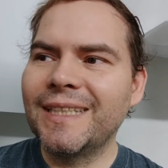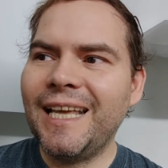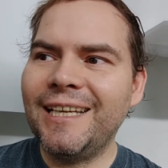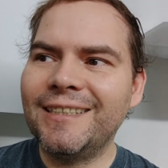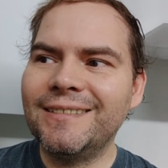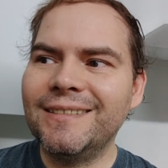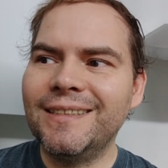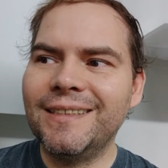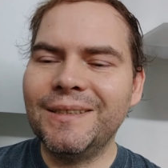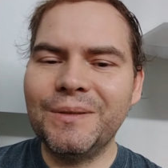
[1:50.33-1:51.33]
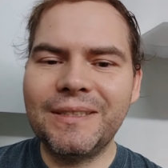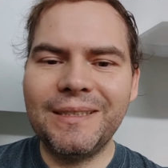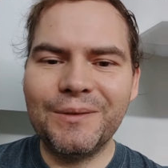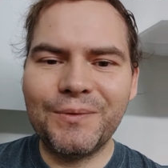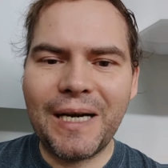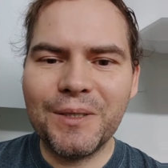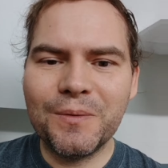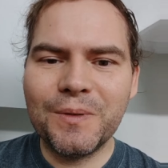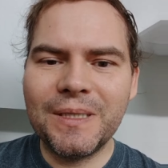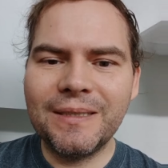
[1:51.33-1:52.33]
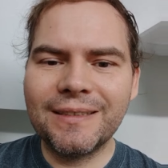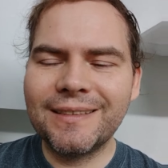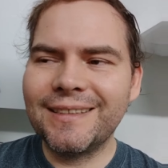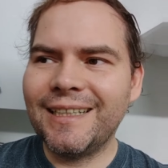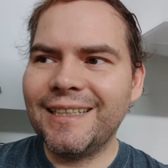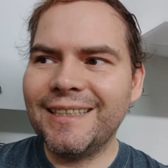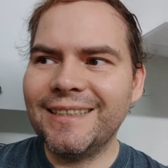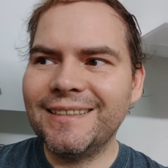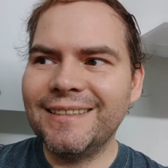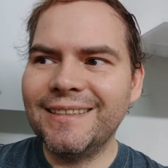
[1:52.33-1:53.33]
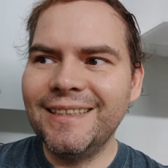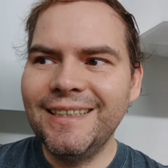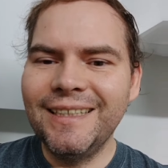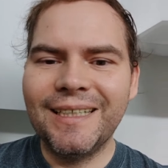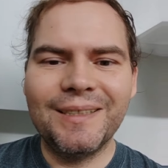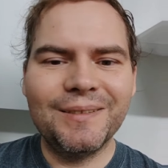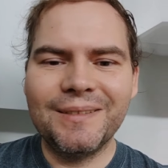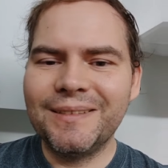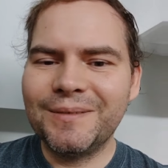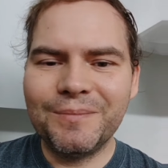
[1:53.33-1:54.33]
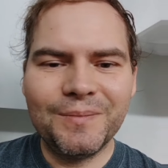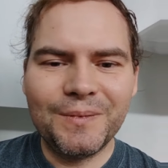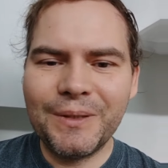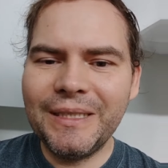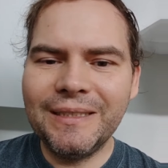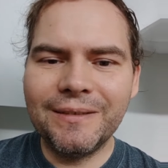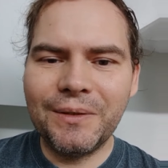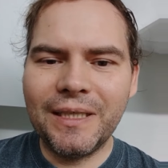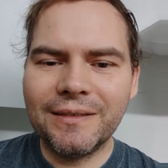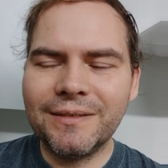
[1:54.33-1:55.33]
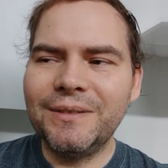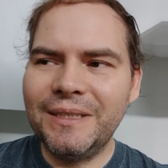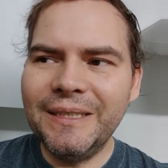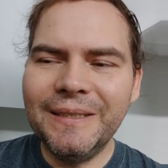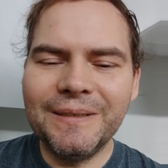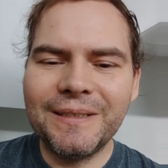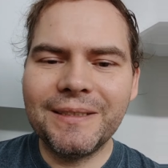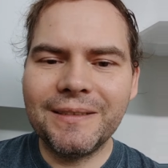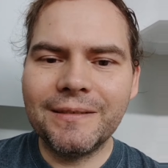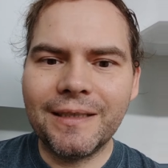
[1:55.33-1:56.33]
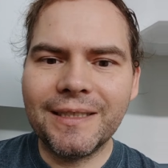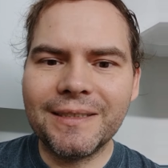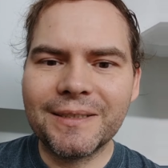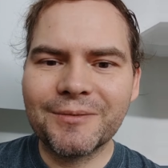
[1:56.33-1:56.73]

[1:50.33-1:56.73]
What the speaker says: And you see the fireworks, and it's really great, really, really great.